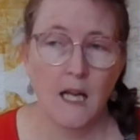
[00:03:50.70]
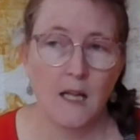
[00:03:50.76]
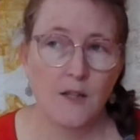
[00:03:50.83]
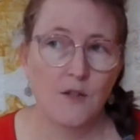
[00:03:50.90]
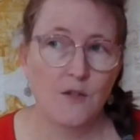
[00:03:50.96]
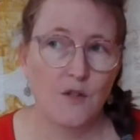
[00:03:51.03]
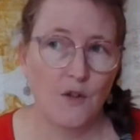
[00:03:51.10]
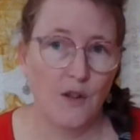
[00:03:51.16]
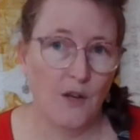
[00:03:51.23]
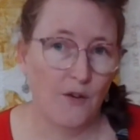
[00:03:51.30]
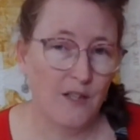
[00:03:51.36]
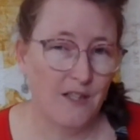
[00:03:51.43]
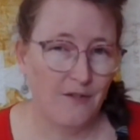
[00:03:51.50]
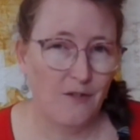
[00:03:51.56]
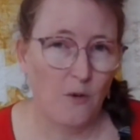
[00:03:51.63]
So there
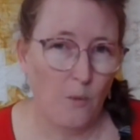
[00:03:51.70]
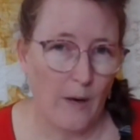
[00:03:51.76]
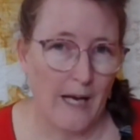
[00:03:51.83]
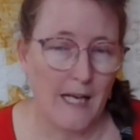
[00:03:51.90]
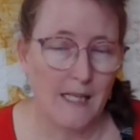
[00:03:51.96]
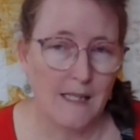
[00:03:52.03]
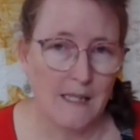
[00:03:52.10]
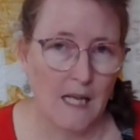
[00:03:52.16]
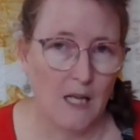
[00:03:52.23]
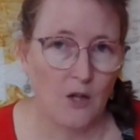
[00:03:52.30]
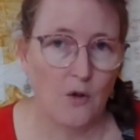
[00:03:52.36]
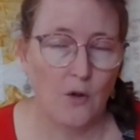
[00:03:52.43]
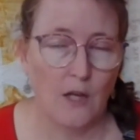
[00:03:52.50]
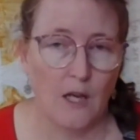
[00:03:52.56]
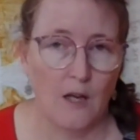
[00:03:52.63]
are different ways that
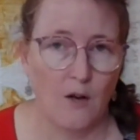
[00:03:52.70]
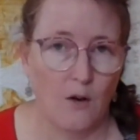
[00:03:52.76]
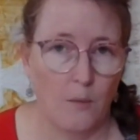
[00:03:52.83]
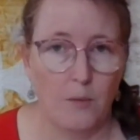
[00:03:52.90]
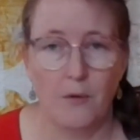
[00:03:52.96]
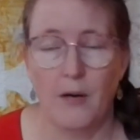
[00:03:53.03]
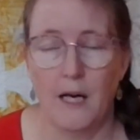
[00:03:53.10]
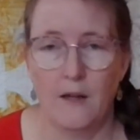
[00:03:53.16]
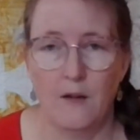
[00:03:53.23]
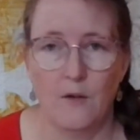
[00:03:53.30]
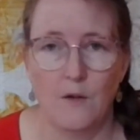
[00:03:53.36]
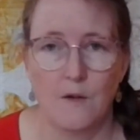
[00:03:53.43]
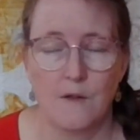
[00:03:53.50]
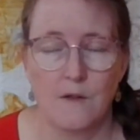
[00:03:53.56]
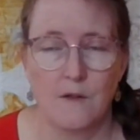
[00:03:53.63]
you can operate
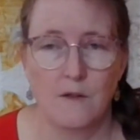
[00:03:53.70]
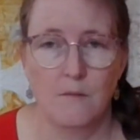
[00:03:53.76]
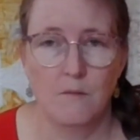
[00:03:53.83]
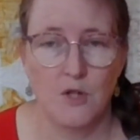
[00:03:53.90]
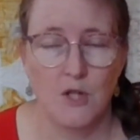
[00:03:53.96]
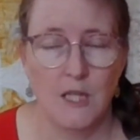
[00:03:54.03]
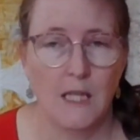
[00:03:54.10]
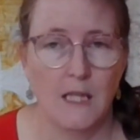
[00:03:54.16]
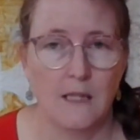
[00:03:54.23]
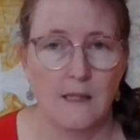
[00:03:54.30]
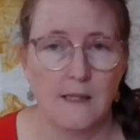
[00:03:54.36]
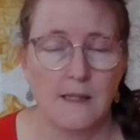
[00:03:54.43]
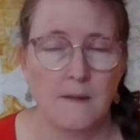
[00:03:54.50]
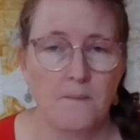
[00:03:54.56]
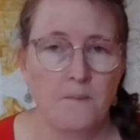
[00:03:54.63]
those
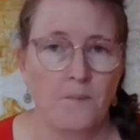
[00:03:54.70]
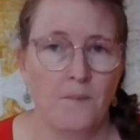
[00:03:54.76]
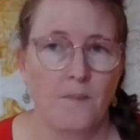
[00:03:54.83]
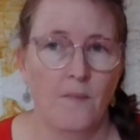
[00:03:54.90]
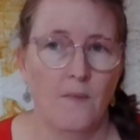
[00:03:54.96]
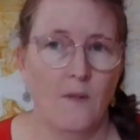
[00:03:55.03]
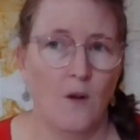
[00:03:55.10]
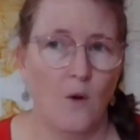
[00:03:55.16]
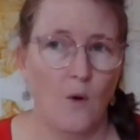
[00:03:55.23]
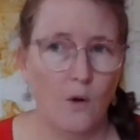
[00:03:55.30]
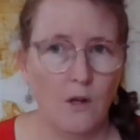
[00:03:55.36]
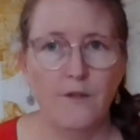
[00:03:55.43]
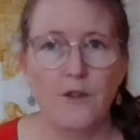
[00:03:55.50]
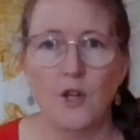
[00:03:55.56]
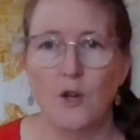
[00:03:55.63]
machines.
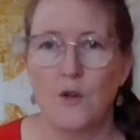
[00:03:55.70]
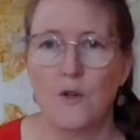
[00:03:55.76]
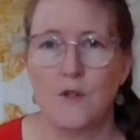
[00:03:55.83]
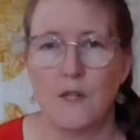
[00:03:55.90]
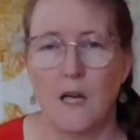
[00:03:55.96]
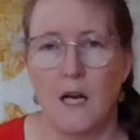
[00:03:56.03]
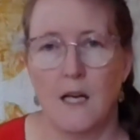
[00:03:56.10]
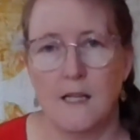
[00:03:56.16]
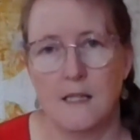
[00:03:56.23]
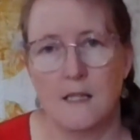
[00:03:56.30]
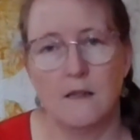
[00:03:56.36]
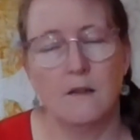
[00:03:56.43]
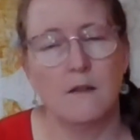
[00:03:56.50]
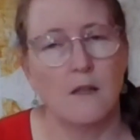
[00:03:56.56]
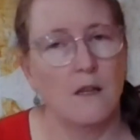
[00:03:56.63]
All of those are
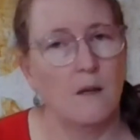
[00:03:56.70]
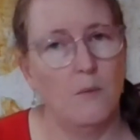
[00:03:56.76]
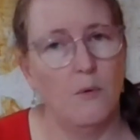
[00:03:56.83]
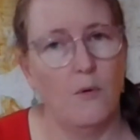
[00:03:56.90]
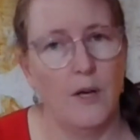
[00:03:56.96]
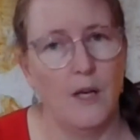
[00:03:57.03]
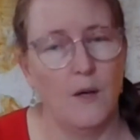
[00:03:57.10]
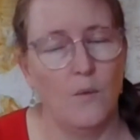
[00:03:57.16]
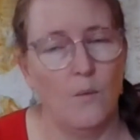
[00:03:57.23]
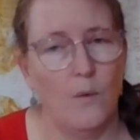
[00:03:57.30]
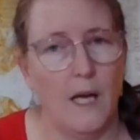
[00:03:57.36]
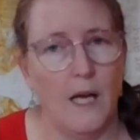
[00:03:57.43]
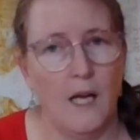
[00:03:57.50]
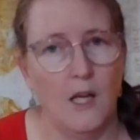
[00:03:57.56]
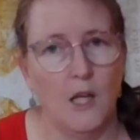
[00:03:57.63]
still to the point
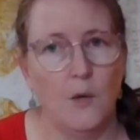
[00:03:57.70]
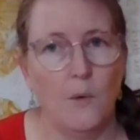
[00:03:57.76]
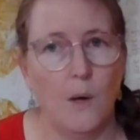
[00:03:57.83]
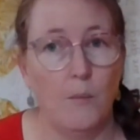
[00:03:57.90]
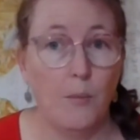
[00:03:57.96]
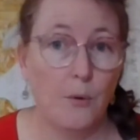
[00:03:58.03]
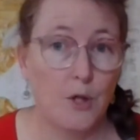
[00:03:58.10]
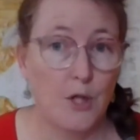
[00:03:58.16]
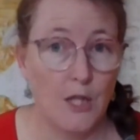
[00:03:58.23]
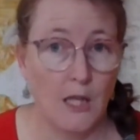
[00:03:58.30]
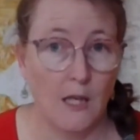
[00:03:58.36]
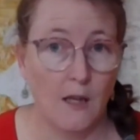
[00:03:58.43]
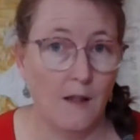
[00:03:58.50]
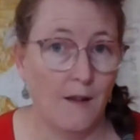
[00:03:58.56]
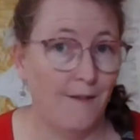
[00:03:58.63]
where you are
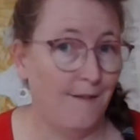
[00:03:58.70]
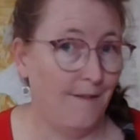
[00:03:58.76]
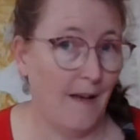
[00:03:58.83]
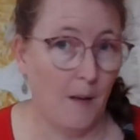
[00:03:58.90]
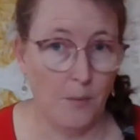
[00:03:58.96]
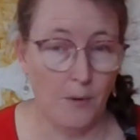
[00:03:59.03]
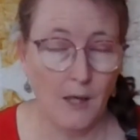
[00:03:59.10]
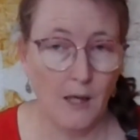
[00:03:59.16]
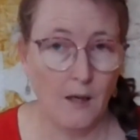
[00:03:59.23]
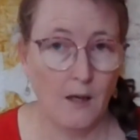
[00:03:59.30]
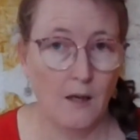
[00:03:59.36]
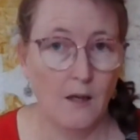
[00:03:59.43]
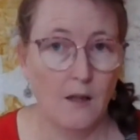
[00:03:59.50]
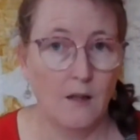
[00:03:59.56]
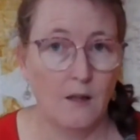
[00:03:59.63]
pushing the fabric,
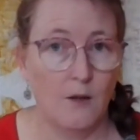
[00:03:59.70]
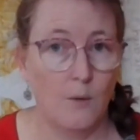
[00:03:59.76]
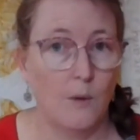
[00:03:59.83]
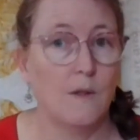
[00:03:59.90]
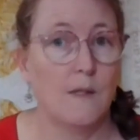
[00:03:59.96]
the quilt